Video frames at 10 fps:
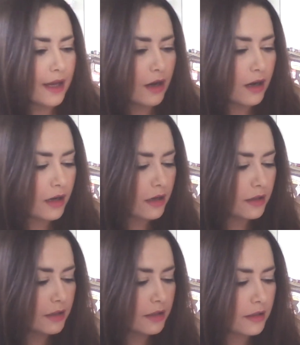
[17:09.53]

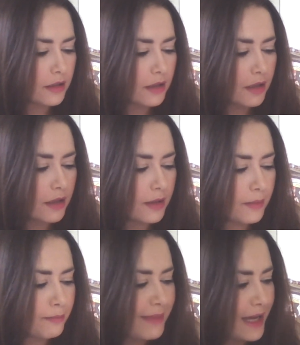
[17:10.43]
are
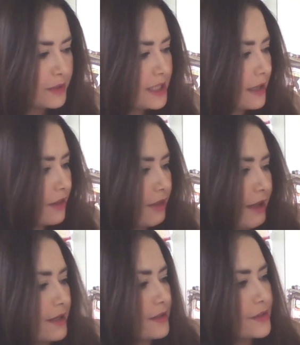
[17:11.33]
mountain
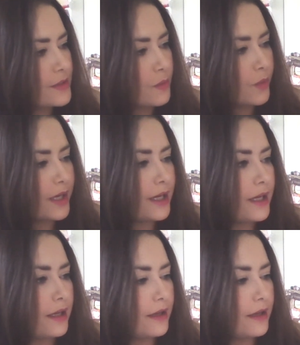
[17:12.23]
things where